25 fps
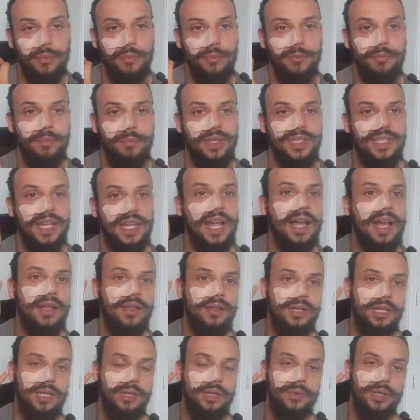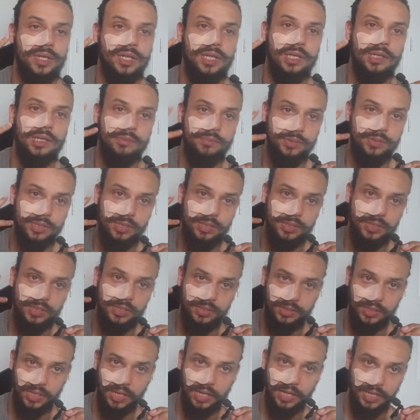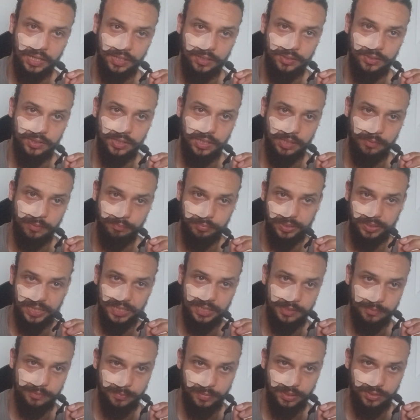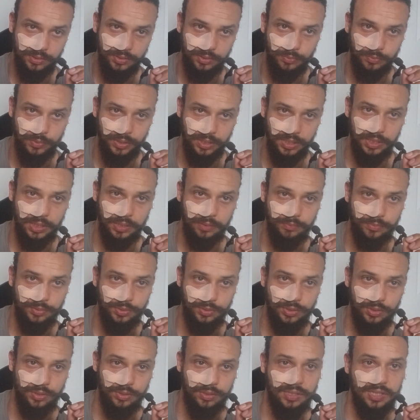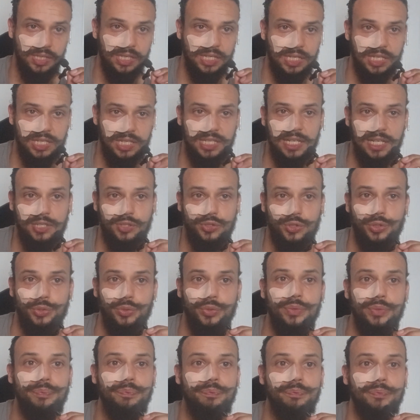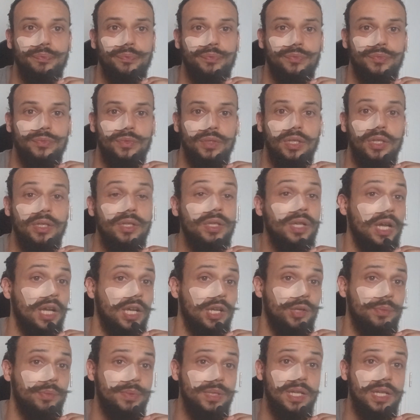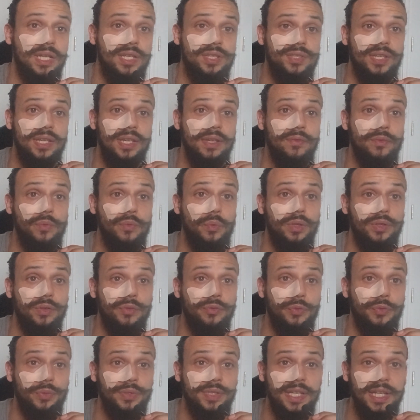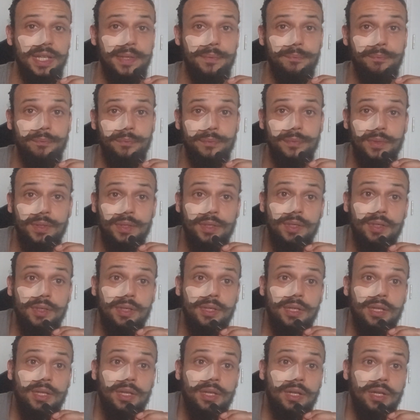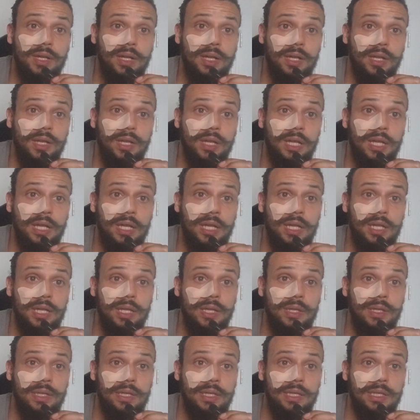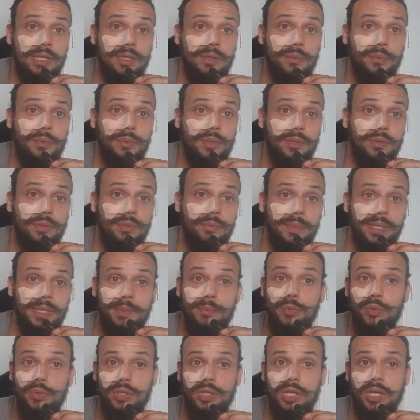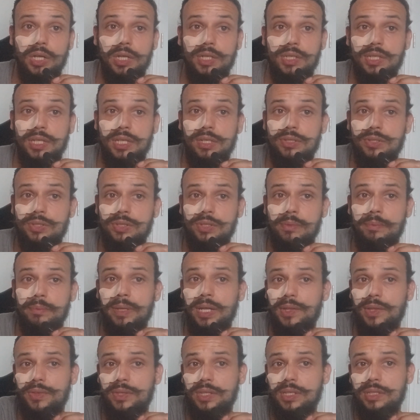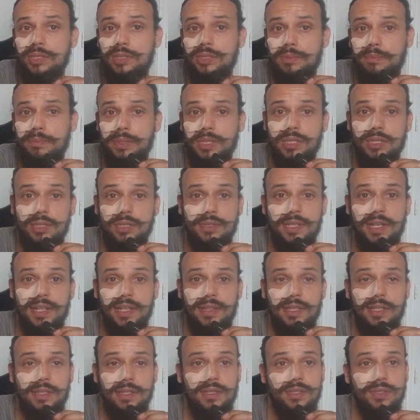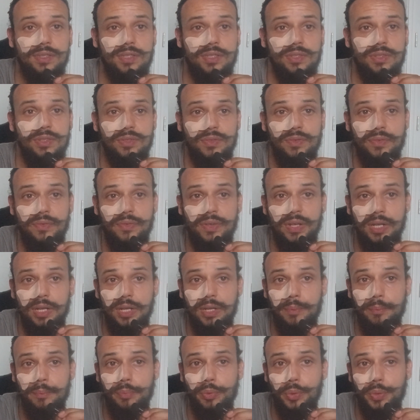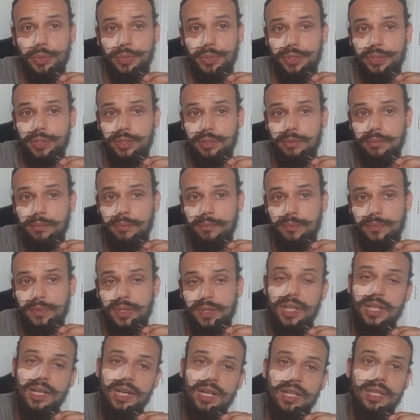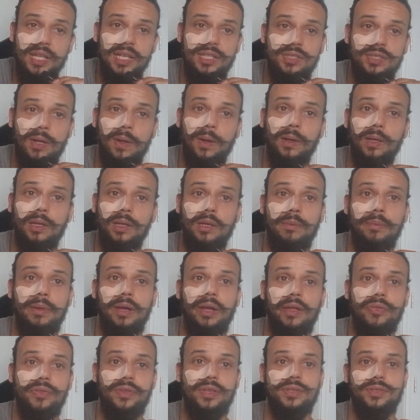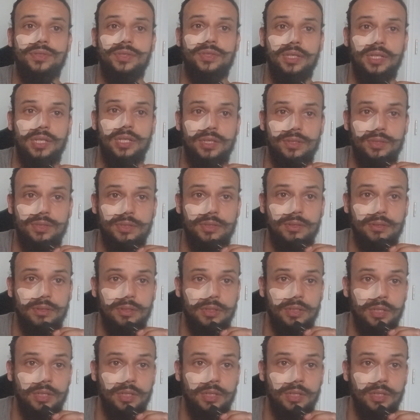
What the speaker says: mentality when it comes to designs and placements when it comes to getting tattooed. I hope you guys have a wonderful day. I will make more content about this because I think this is very important and I like talking about these things.